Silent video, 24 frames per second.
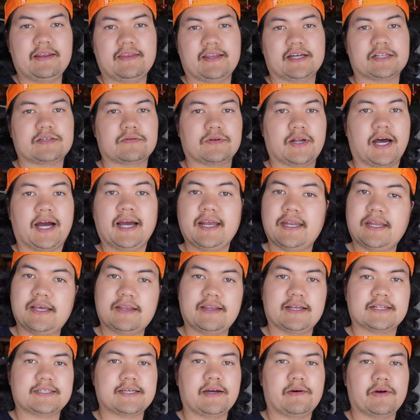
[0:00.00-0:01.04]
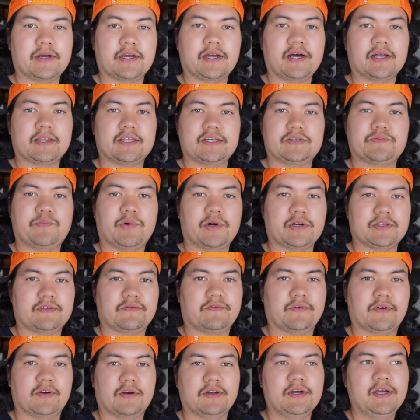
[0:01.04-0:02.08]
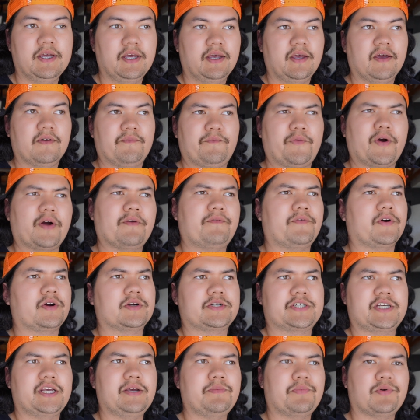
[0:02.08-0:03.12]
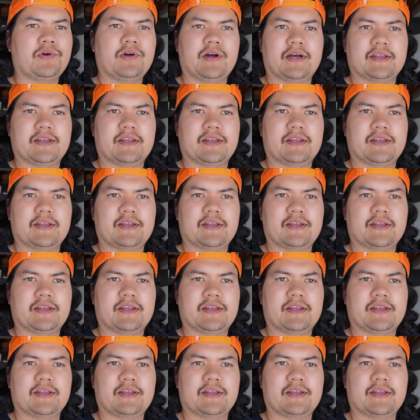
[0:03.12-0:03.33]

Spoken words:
That's what I did. That's how I got these parts for far cheaper.